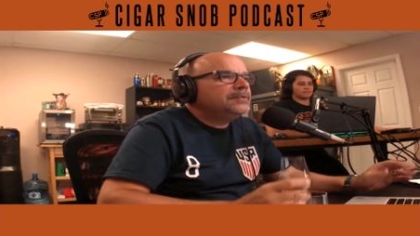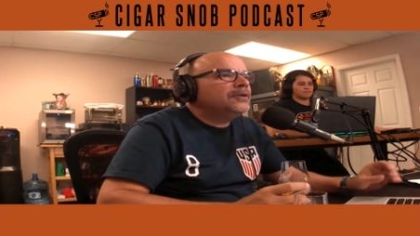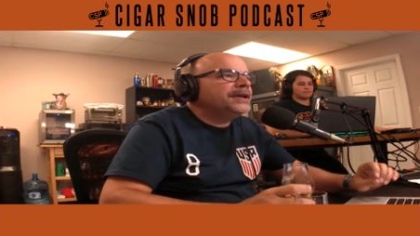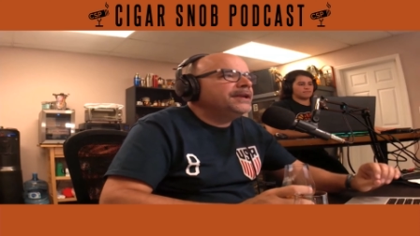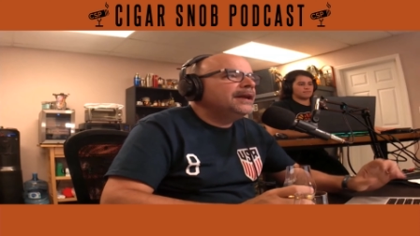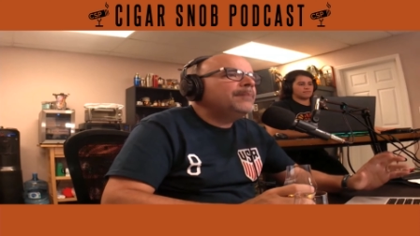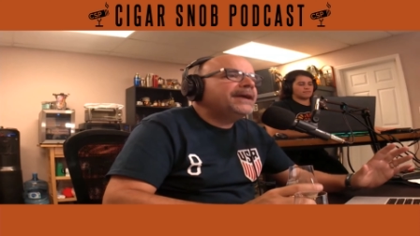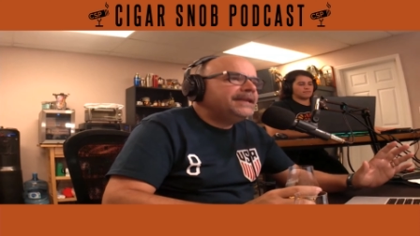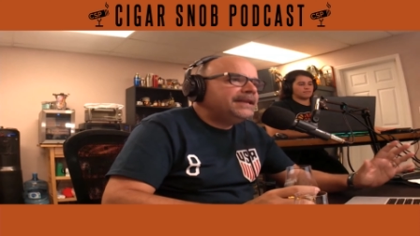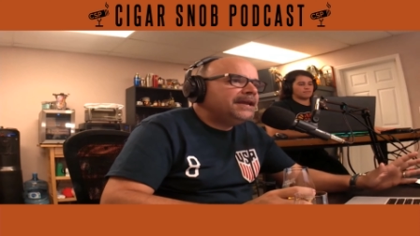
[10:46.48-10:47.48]
okay, not
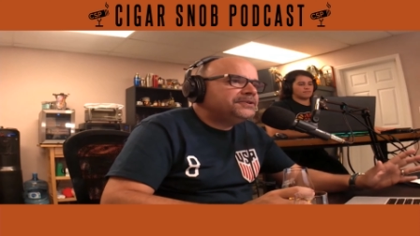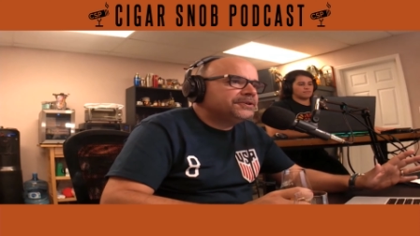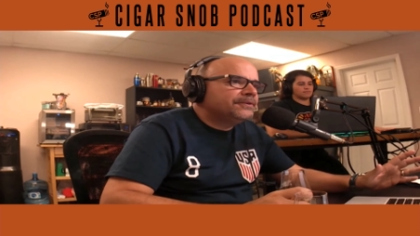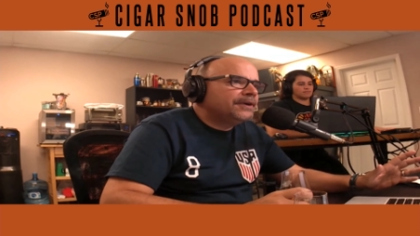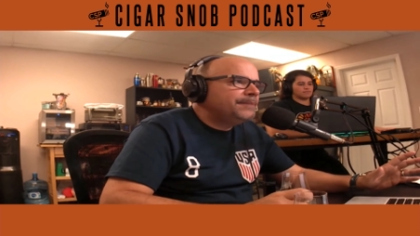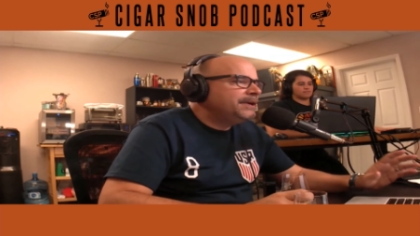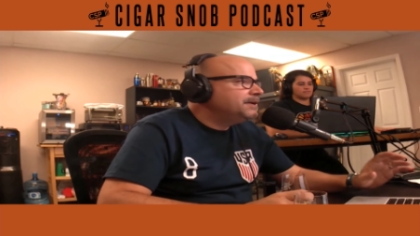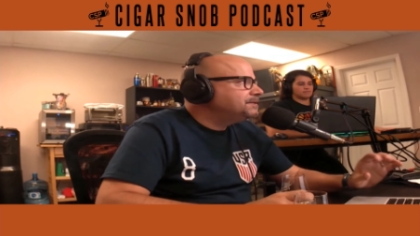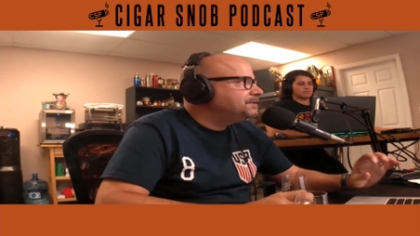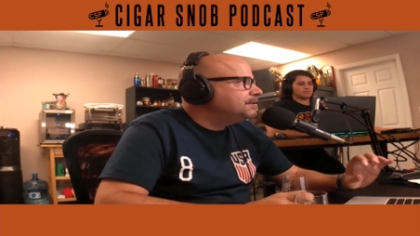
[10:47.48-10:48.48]
by nature, right?
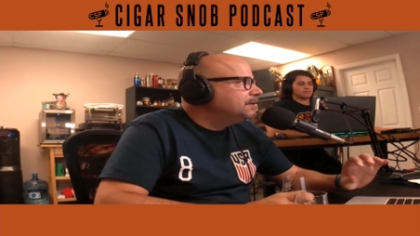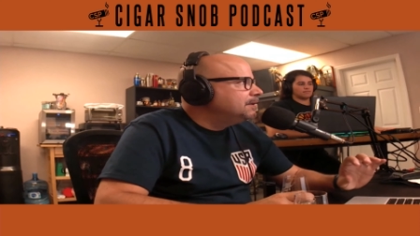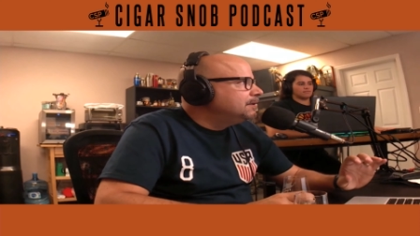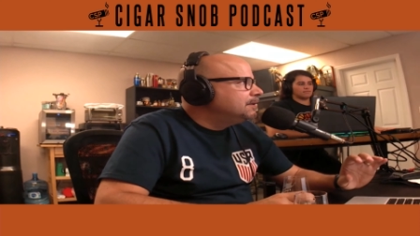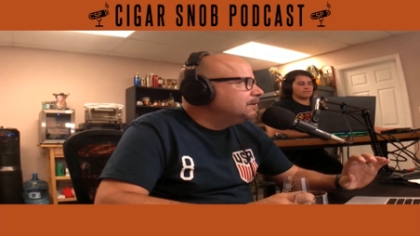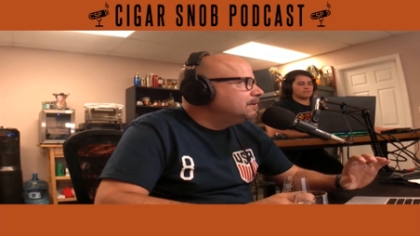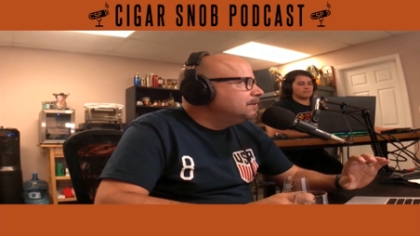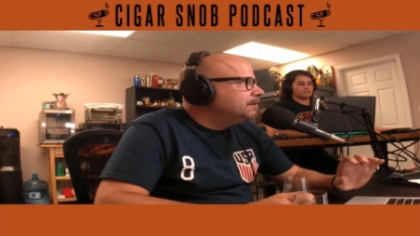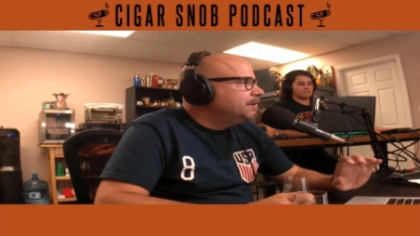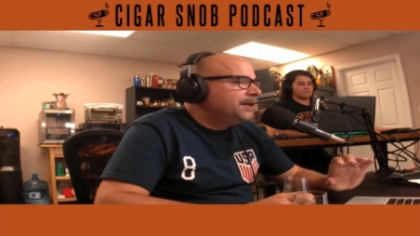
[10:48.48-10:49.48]
Because mm,
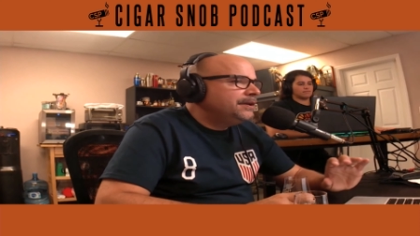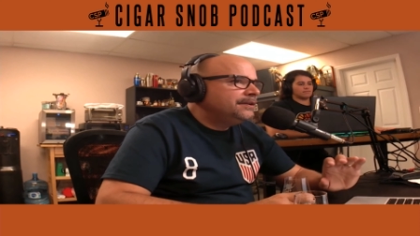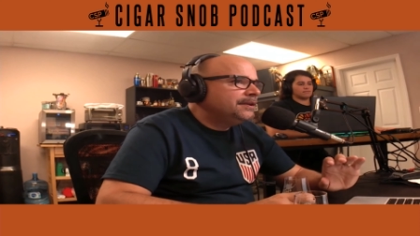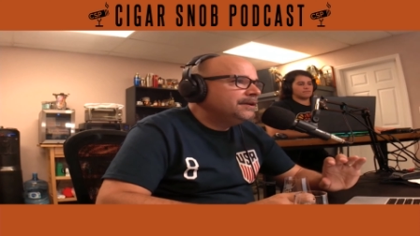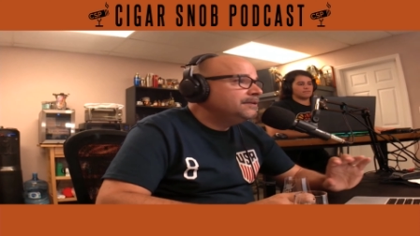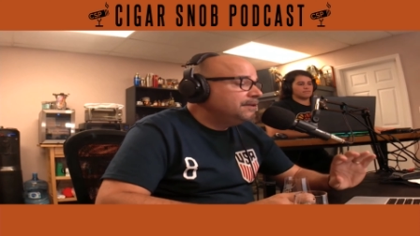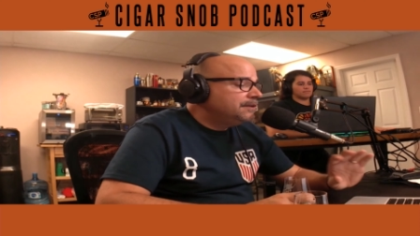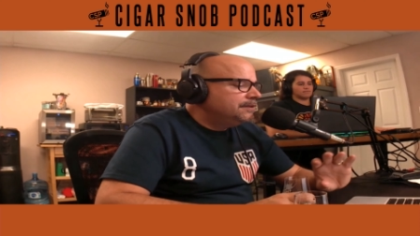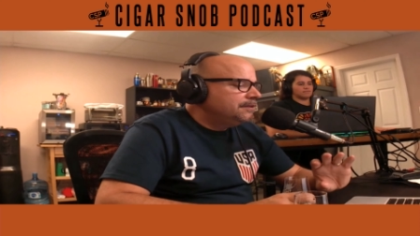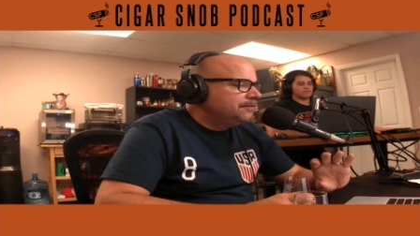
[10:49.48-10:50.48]
crisp. They too. they
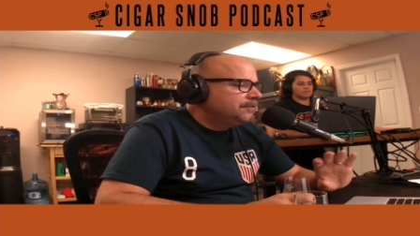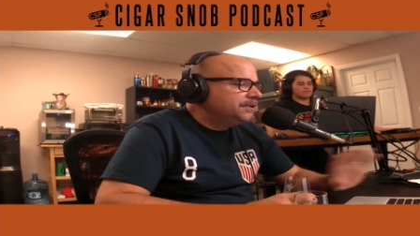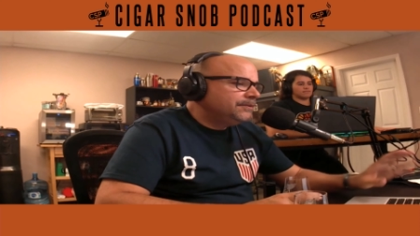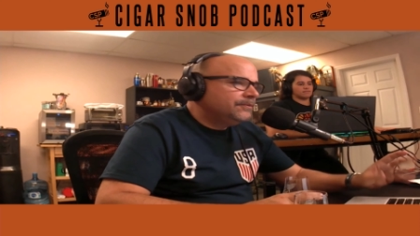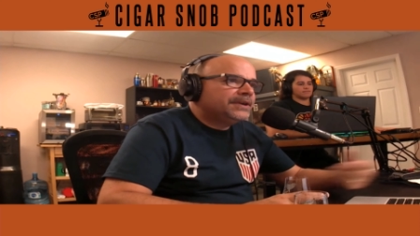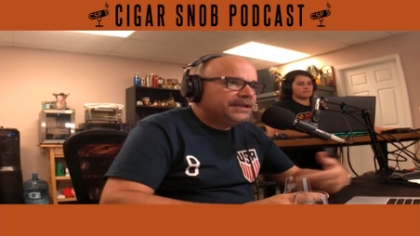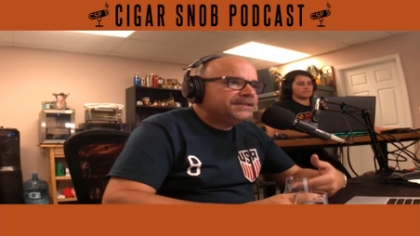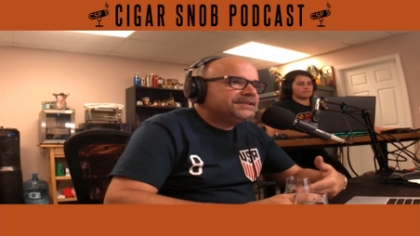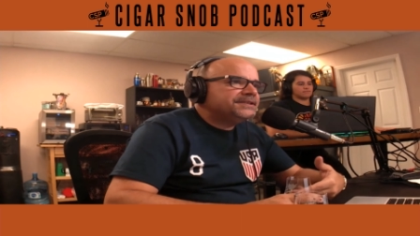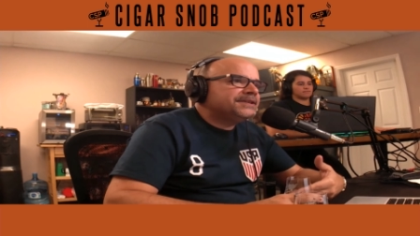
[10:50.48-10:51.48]
what they what it
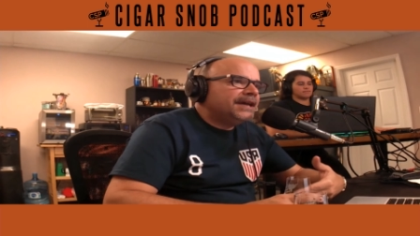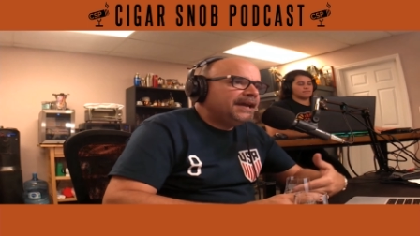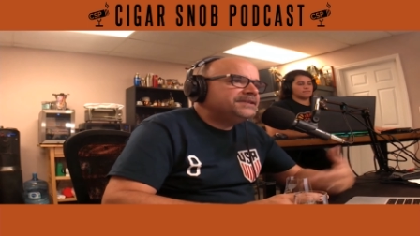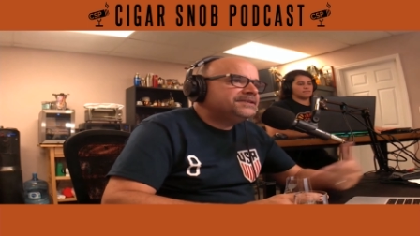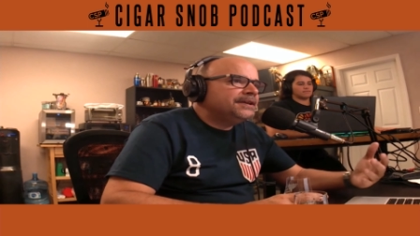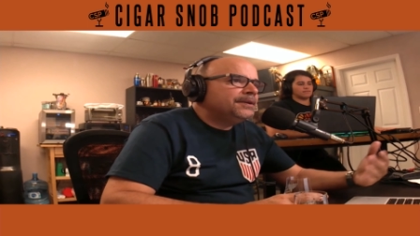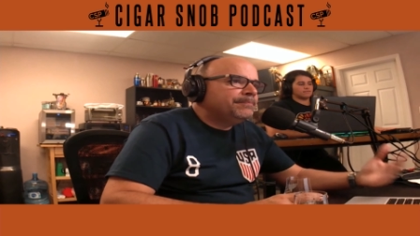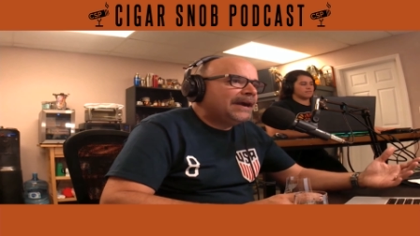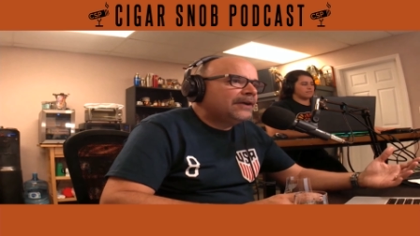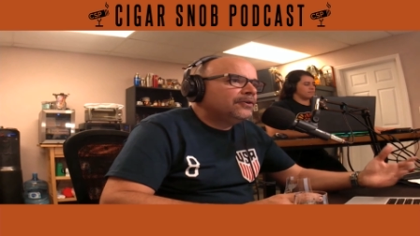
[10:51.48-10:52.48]
is, it's aged in a
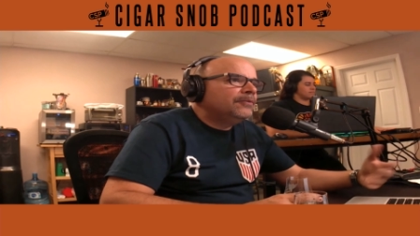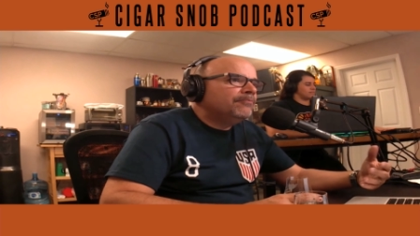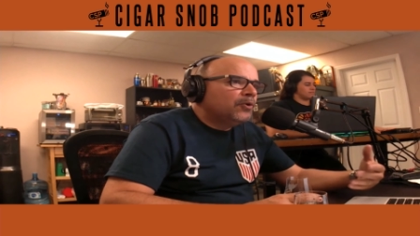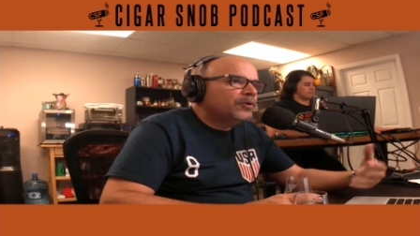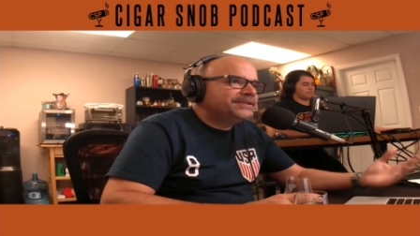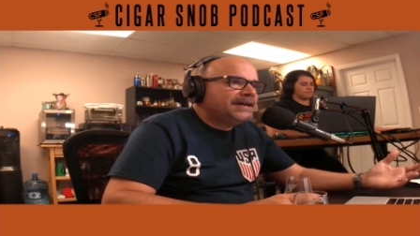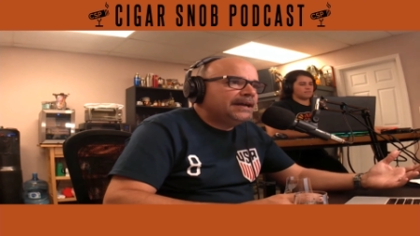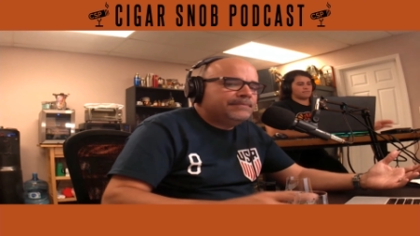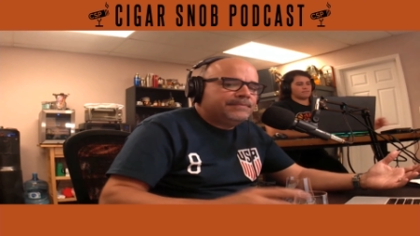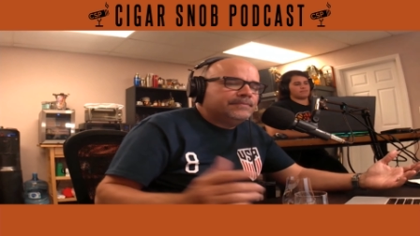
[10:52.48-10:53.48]
barrel more
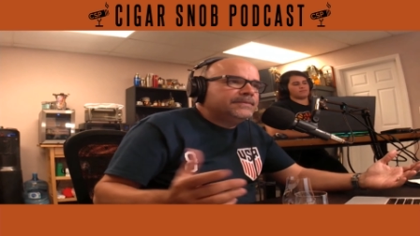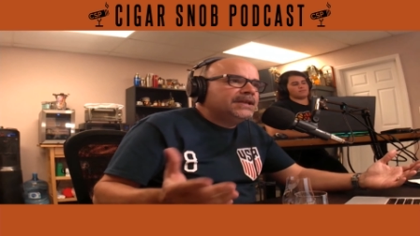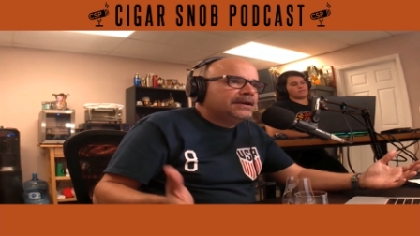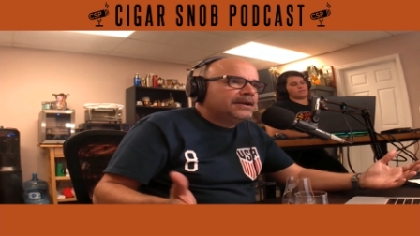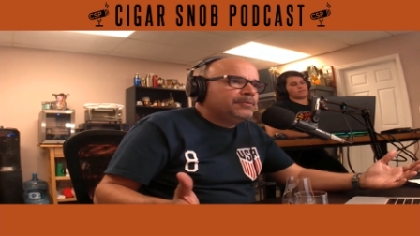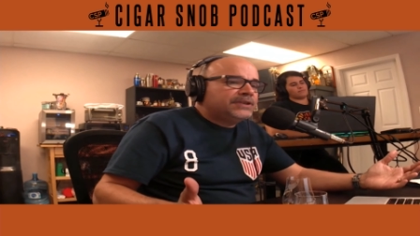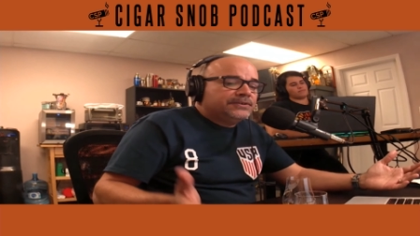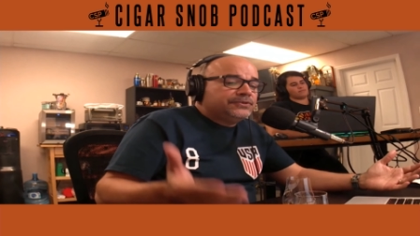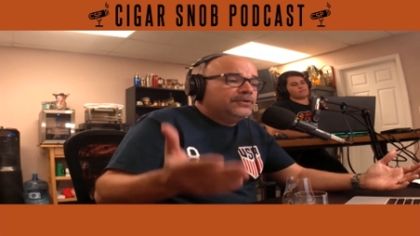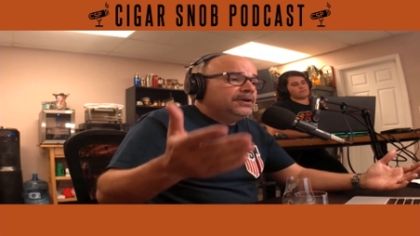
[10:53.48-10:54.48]
time mm. than a reposado.
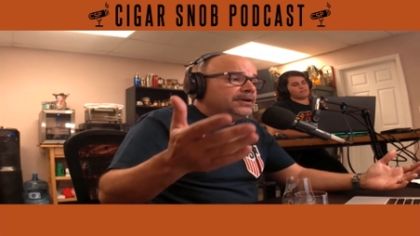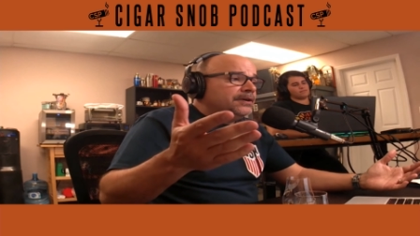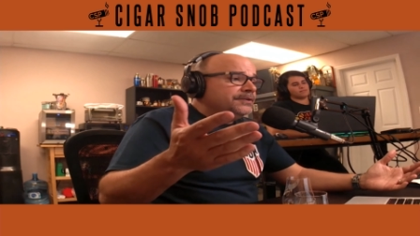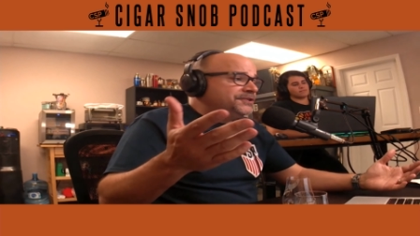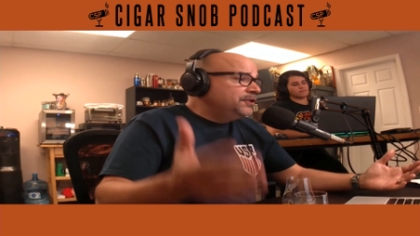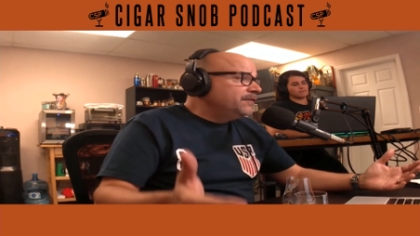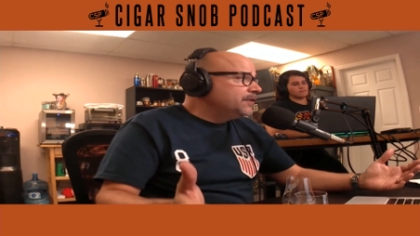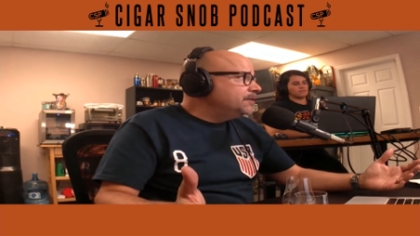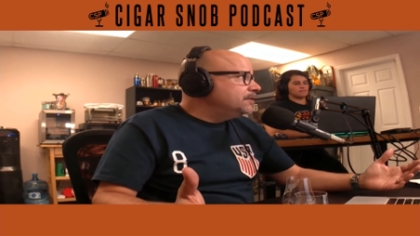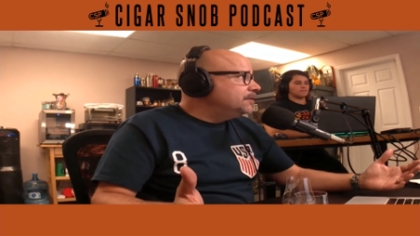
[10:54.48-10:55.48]
So uh, silver